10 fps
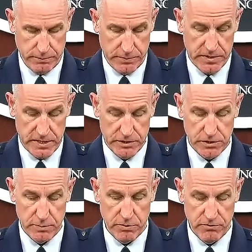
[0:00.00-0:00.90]

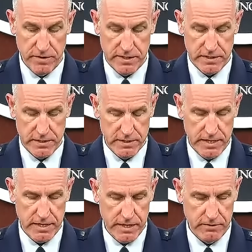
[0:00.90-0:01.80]
potentially prevent
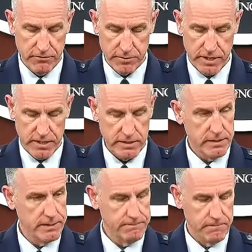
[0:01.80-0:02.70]
that aid from getting
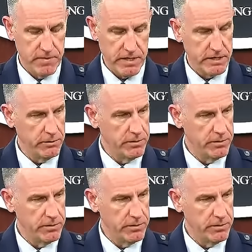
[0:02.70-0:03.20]
to them. Thank you.